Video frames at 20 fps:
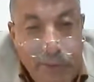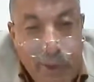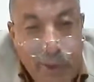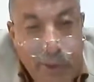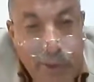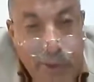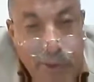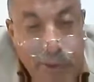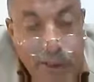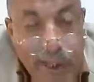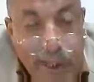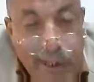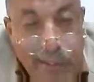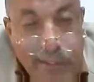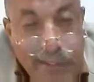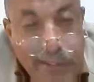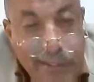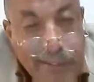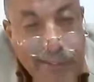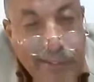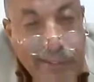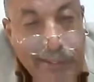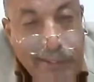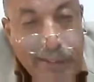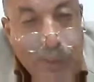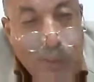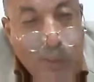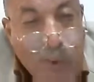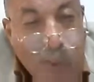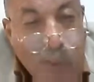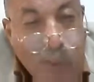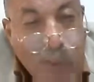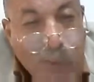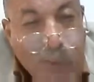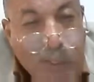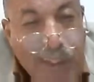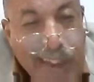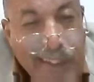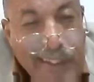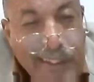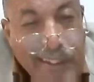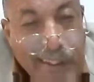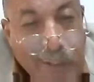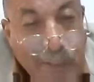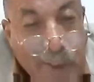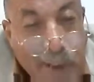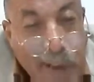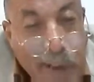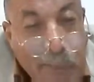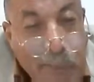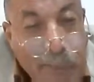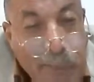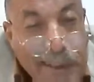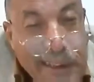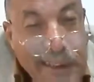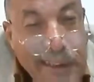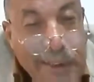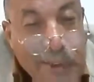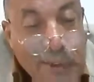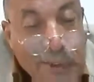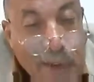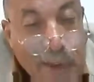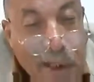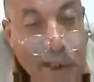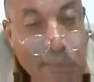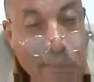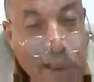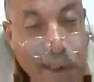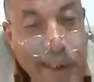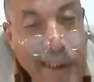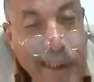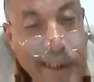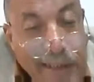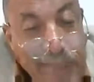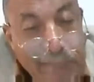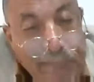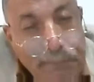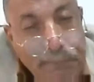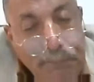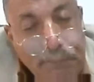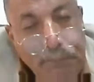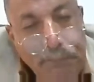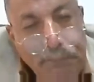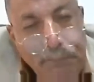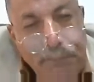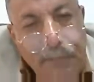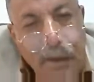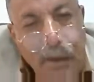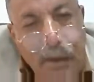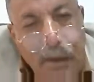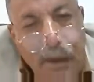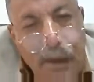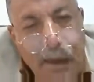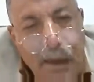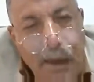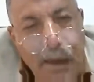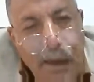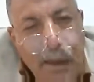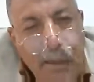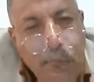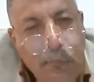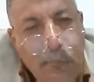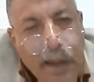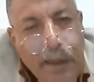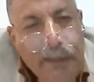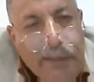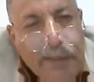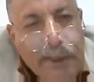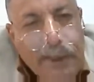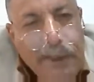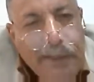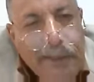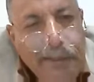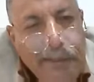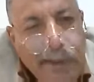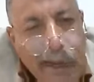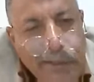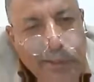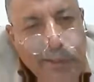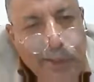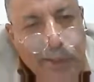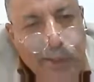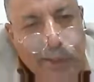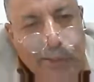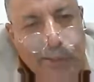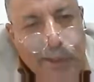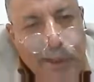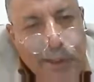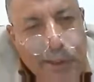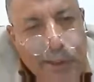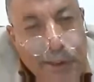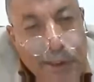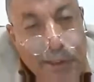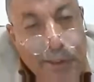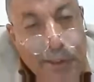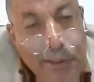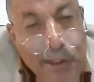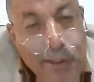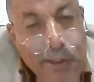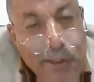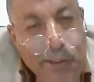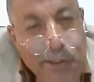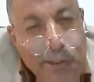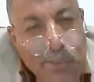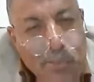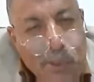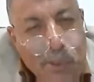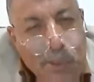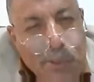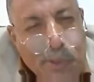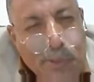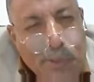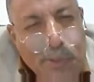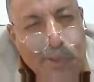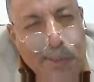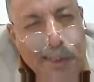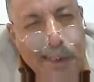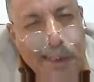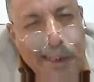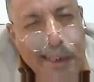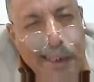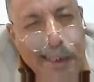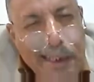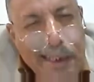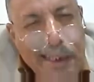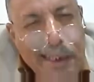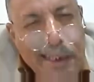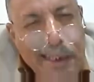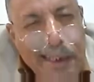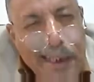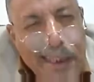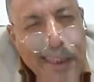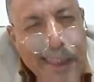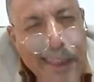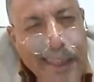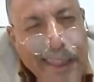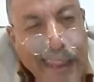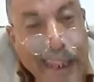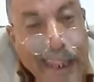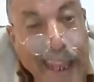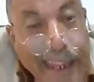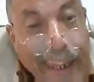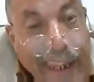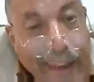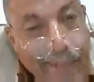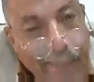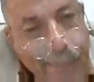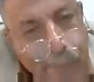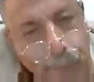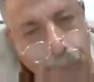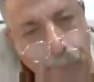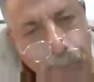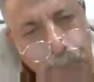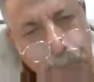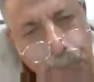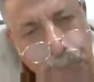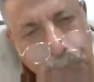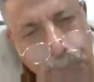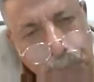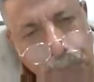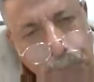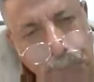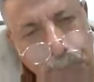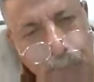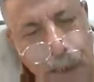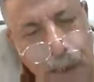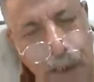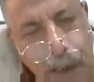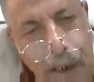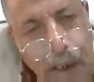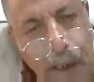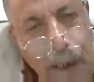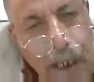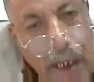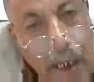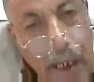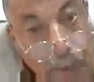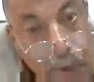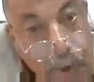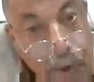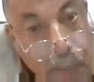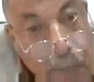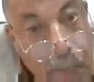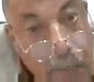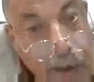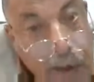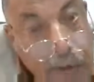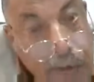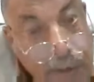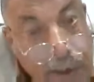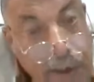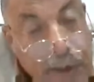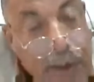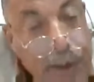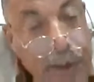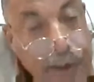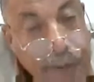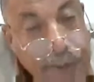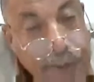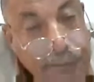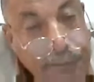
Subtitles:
originated, evolved, and developed in Germany by the title of Reader Response Theory, headed by a figure